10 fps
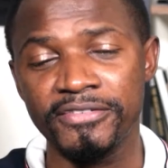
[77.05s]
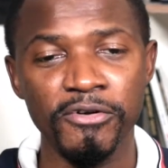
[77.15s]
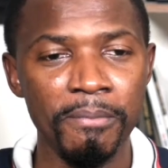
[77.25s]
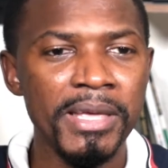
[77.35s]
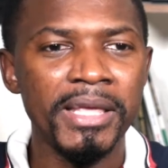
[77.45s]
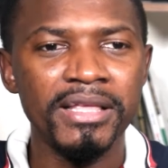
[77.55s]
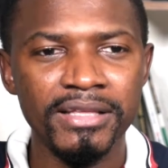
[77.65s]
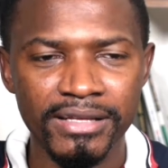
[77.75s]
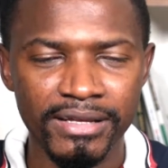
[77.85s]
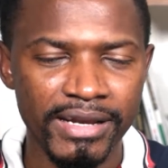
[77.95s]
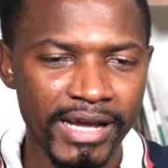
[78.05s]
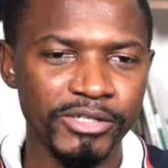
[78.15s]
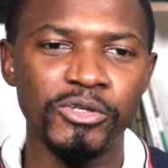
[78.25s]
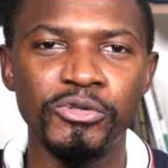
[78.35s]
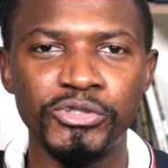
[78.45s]
For me, like I
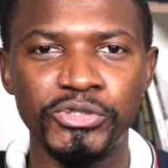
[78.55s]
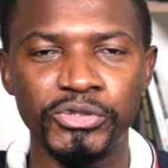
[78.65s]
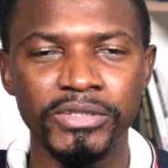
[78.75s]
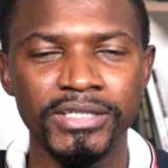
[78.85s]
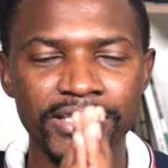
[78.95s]
told you,